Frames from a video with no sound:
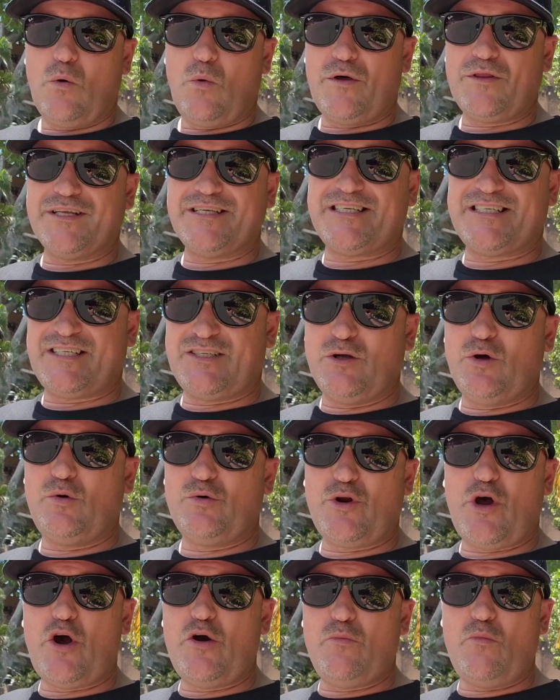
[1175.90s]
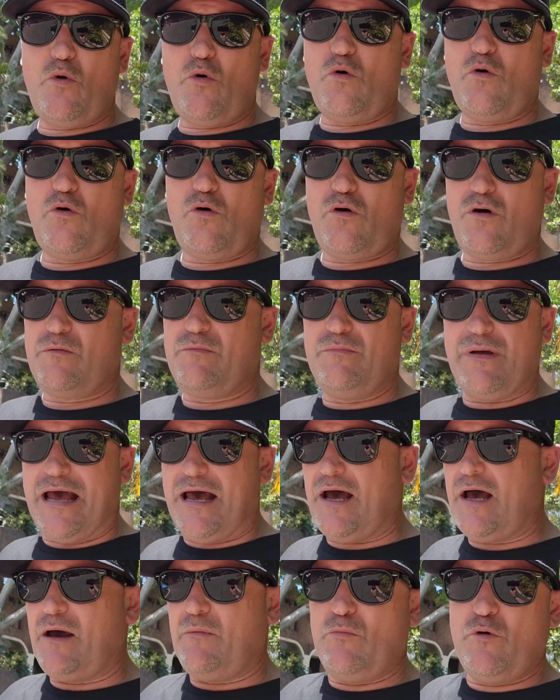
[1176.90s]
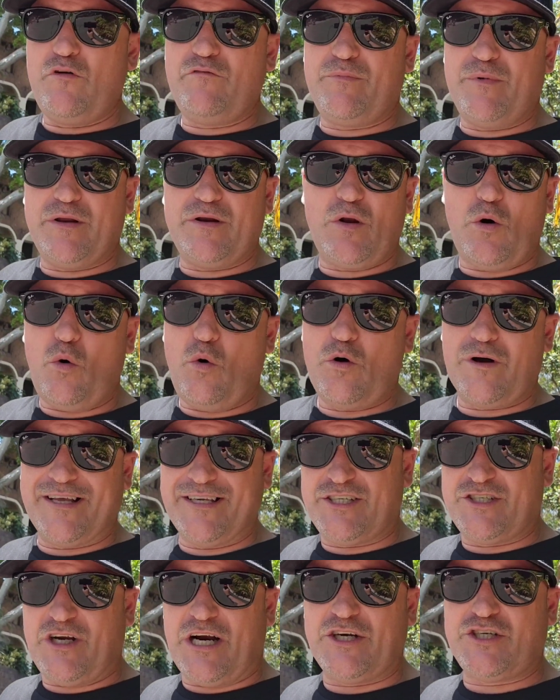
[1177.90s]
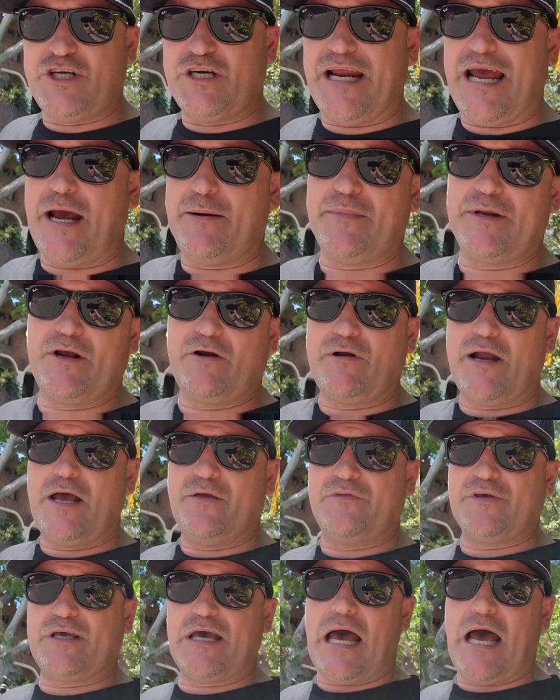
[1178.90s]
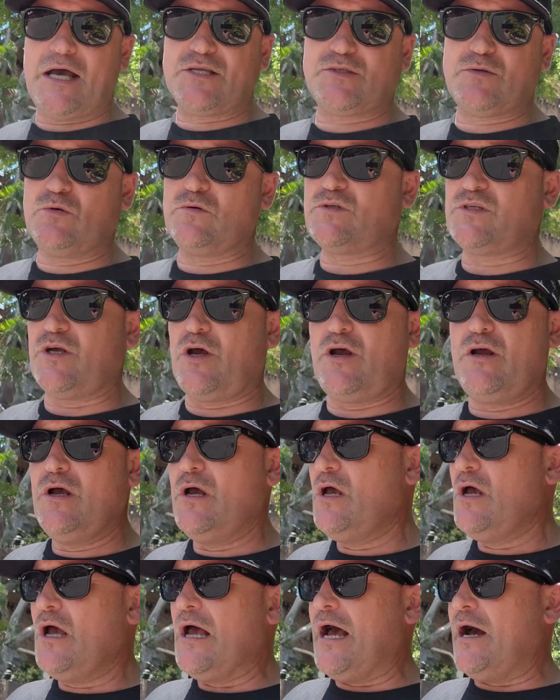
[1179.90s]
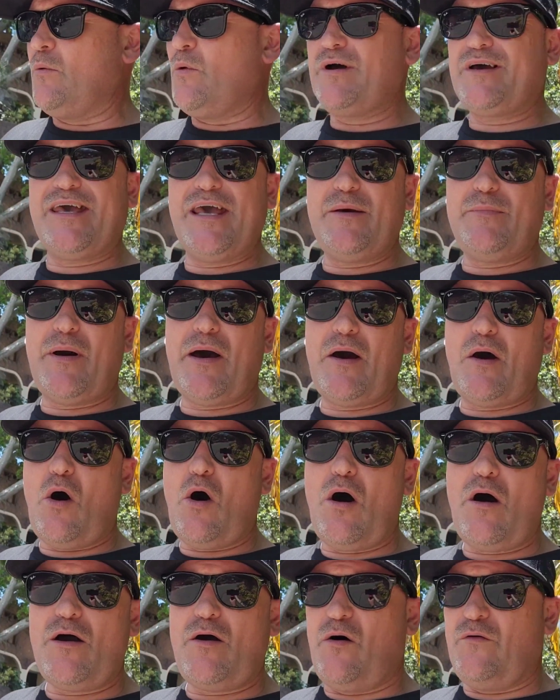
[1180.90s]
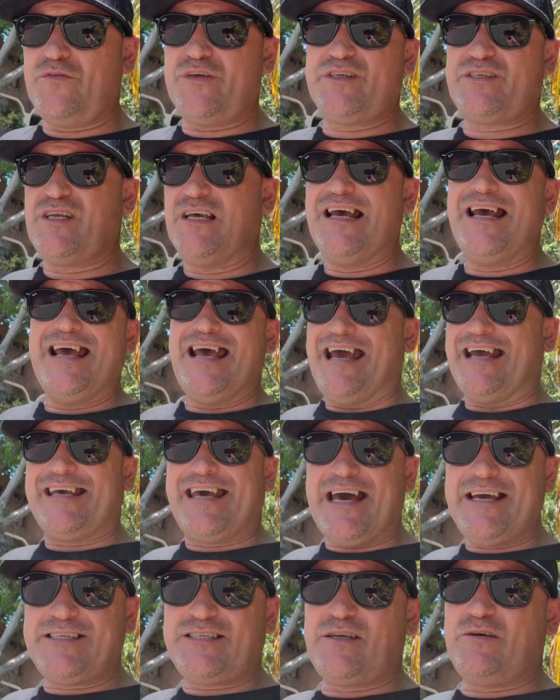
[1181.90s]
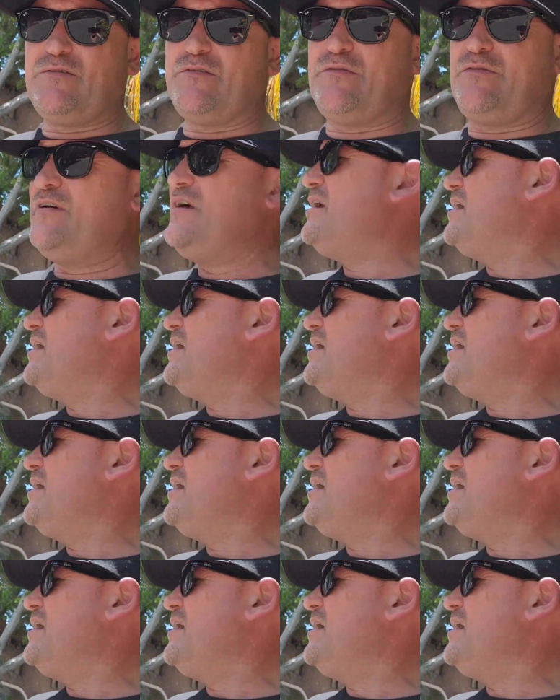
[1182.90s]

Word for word: There's still no more uh, movement or construction happening around the castle, so uh, we'll keep our eye on this in case of